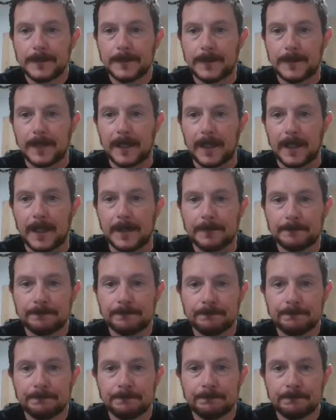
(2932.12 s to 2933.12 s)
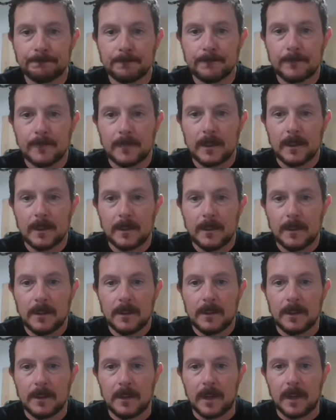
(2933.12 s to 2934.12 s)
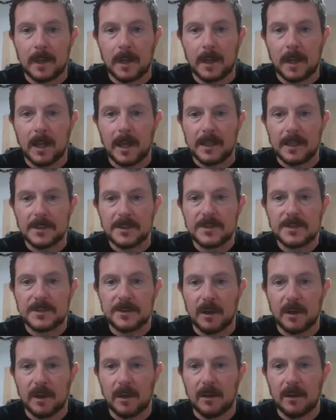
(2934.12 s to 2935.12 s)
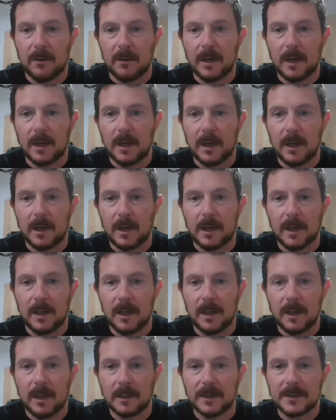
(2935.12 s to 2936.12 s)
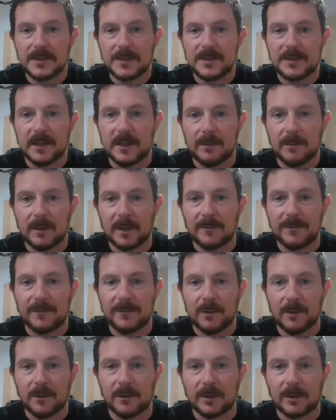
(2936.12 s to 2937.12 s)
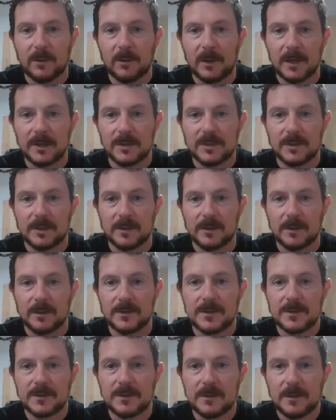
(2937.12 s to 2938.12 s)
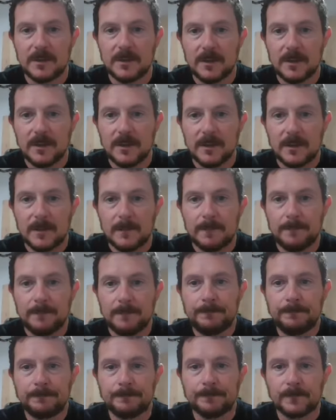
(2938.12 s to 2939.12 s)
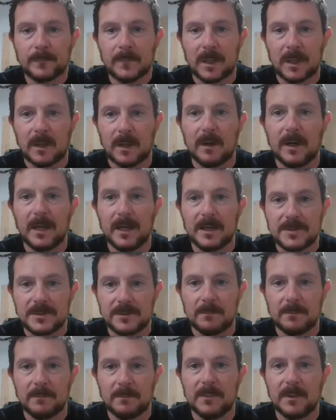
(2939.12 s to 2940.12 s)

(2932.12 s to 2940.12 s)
okay. All right, so let's see. We've got a few other questions. I answered the